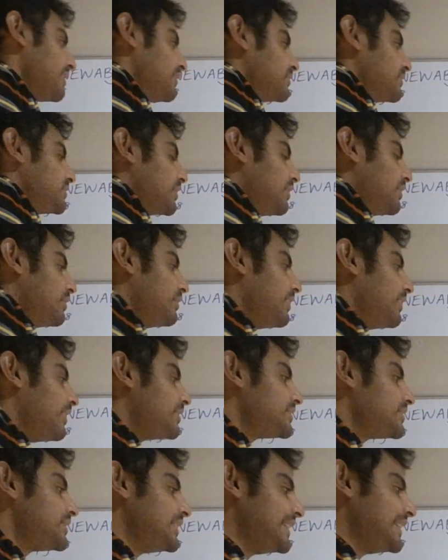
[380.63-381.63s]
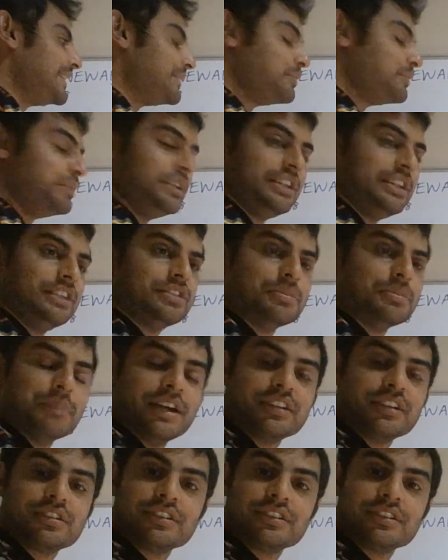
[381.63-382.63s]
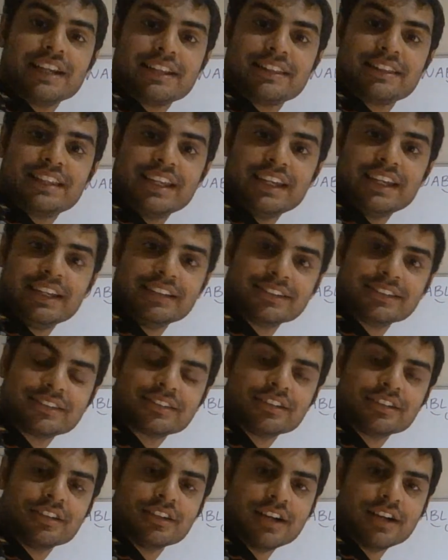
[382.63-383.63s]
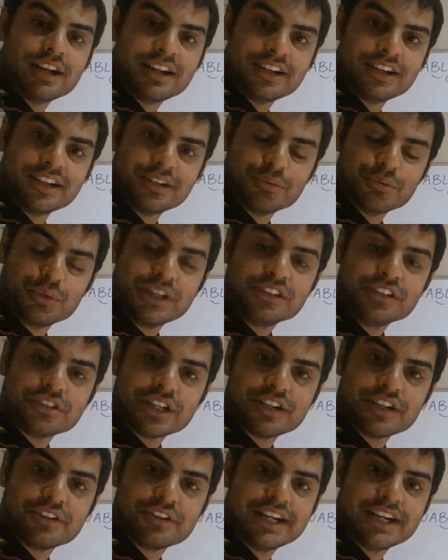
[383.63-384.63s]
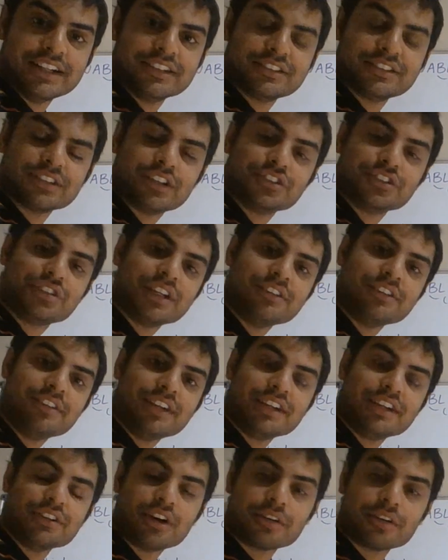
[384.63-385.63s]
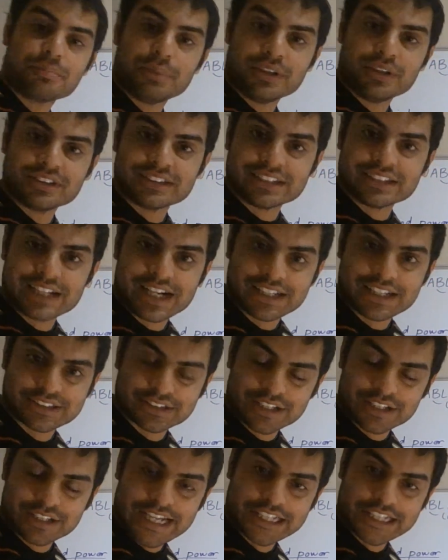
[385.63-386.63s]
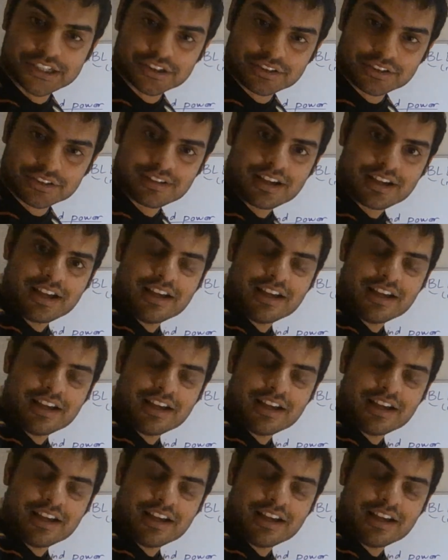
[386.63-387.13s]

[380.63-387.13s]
So lastly, we need to mention that these wind generators are generally not built in isolation.